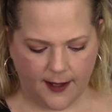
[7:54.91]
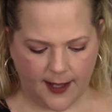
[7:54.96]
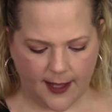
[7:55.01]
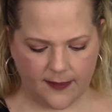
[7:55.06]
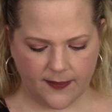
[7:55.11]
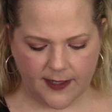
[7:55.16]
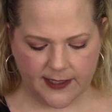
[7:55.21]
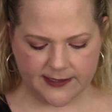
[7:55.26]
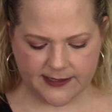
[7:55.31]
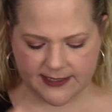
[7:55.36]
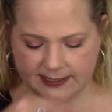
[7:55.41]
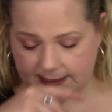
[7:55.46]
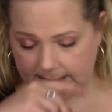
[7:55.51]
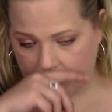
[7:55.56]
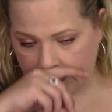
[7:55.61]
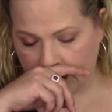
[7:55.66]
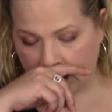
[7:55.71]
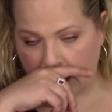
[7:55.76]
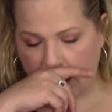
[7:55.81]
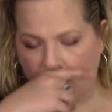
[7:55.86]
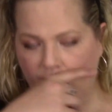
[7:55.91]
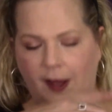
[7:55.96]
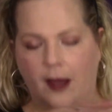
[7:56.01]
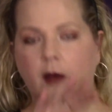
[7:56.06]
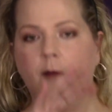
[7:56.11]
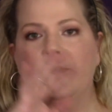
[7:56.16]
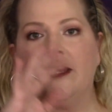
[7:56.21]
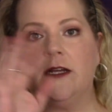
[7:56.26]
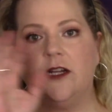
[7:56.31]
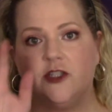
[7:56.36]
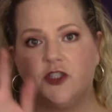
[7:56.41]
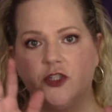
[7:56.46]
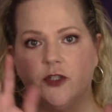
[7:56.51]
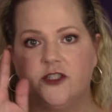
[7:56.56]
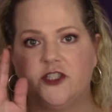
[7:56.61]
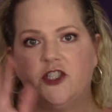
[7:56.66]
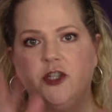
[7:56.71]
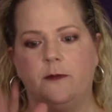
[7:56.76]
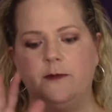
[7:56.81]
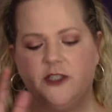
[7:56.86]
And then Stila. Oh my gosh,
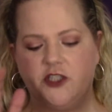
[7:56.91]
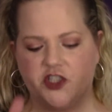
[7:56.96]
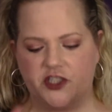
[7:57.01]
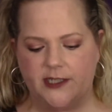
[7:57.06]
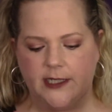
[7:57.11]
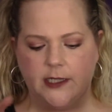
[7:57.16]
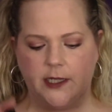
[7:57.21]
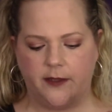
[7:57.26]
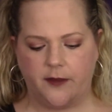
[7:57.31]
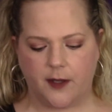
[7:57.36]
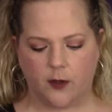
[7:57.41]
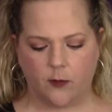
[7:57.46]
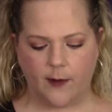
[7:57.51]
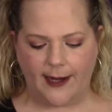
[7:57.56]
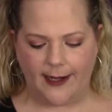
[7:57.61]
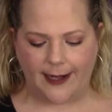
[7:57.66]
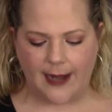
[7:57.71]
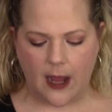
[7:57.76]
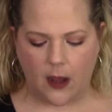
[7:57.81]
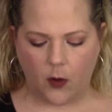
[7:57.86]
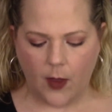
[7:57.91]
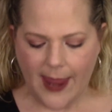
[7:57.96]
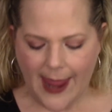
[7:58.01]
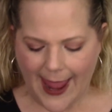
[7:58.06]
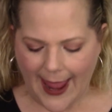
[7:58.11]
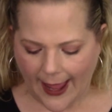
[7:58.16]
there's so much Stila there right now.